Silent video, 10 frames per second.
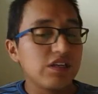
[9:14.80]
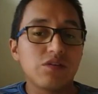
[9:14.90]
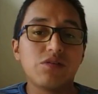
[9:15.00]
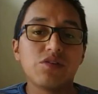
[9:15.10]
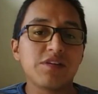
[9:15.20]

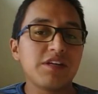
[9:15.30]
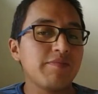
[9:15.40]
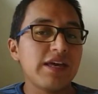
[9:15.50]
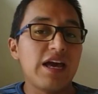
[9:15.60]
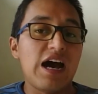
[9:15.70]
could you give
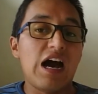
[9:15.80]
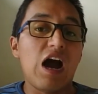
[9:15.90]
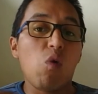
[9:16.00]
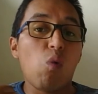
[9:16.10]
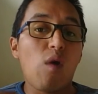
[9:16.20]
me
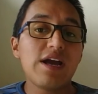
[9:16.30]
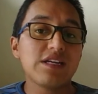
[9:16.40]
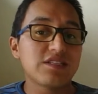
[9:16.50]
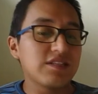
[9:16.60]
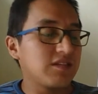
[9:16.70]
one
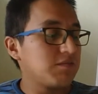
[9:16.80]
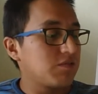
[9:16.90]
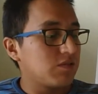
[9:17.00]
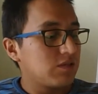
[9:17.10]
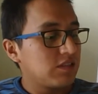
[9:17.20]

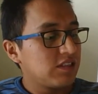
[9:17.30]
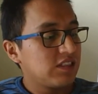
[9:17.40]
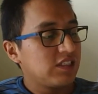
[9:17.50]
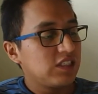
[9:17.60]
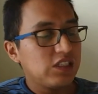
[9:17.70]
example
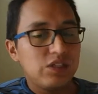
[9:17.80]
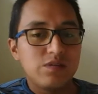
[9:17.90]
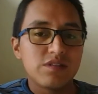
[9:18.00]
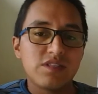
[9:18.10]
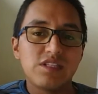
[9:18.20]

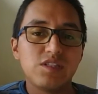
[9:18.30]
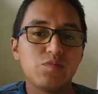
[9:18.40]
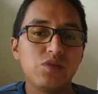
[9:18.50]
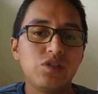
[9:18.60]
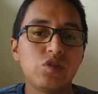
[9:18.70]
using this
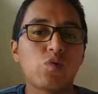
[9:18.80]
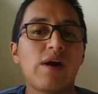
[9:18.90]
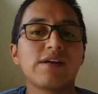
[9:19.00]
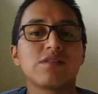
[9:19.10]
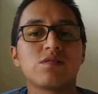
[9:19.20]
picture?
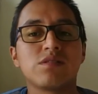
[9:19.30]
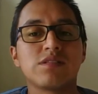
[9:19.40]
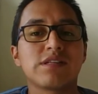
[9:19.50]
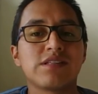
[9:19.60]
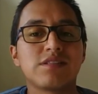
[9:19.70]
One
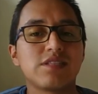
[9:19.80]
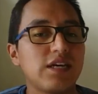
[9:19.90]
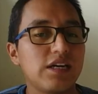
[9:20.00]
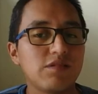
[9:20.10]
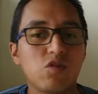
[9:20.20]
student can
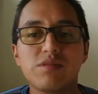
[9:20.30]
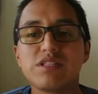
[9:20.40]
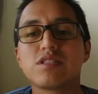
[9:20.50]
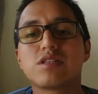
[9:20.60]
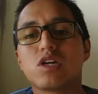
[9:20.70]
say, or
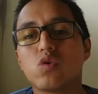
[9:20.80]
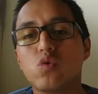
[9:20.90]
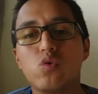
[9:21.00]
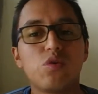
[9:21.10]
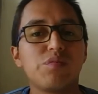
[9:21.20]
Mr.
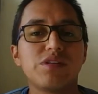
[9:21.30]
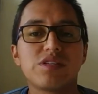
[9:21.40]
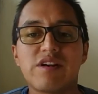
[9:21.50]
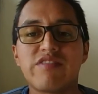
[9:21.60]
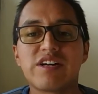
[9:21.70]
Takuri or
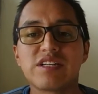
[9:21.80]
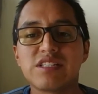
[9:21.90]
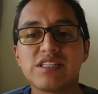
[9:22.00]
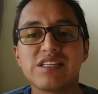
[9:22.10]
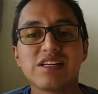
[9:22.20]
Mr.
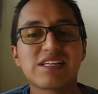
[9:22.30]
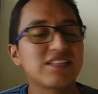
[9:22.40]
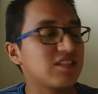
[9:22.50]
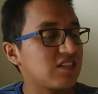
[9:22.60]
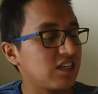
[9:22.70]
Alvarezin
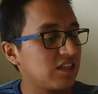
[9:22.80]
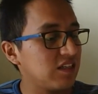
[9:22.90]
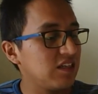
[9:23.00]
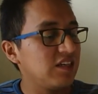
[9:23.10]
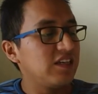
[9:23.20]
can say,
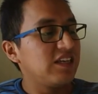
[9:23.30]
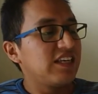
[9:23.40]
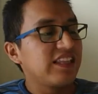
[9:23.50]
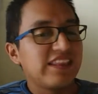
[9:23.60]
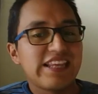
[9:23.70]

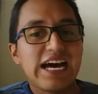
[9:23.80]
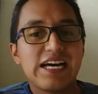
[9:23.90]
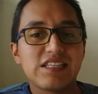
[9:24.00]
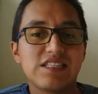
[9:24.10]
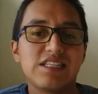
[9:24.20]

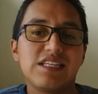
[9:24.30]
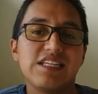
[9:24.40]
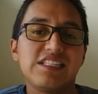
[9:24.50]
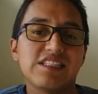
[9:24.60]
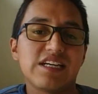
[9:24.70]
that
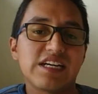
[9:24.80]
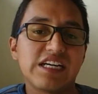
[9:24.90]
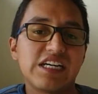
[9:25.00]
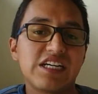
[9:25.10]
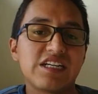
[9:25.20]
is a
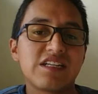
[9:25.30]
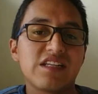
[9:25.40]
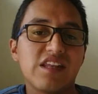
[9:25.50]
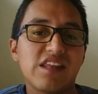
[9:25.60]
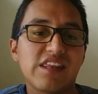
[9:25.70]
card
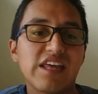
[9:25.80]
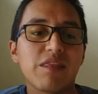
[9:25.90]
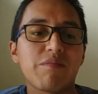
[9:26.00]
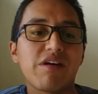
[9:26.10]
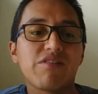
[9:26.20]

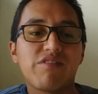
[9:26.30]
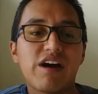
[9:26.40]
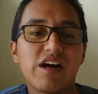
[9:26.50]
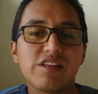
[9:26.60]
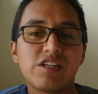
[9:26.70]
that my
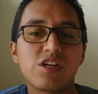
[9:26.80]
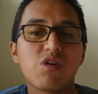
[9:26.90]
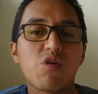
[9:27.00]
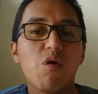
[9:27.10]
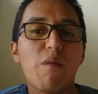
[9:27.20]
father
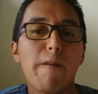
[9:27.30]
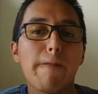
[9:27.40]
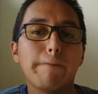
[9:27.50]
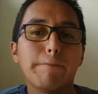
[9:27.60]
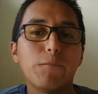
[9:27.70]

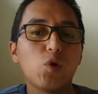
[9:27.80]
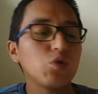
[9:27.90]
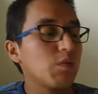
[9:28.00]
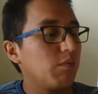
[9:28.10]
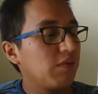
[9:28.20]

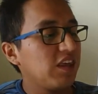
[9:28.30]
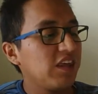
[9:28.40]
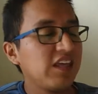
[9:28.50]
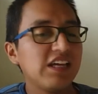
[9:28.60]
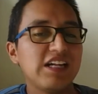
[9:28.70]
bought me